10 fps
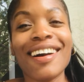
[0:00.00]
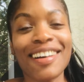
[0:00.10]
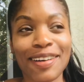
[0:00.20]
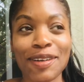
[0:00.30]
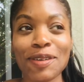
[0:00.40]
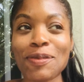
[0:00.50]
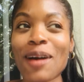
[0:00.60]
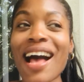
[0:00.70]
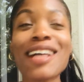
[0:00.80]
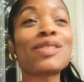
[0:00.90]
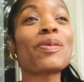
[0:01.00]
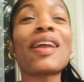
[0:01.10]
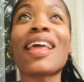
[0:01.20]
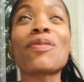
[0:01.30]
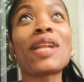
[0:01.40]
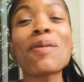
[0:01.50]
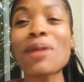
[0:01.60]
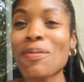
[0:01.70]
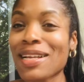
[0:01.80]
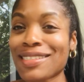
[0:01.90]
I swear, like, when I'm
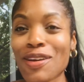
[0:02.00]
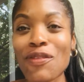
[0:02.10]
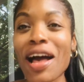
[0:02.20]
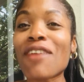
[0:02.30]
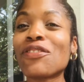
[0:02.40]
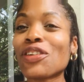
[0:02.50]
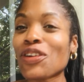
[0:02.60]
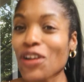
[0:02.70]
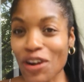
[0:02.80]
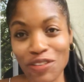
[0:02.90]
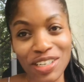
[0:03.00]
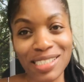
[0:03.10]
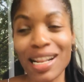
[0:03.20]
by myself, I flourish.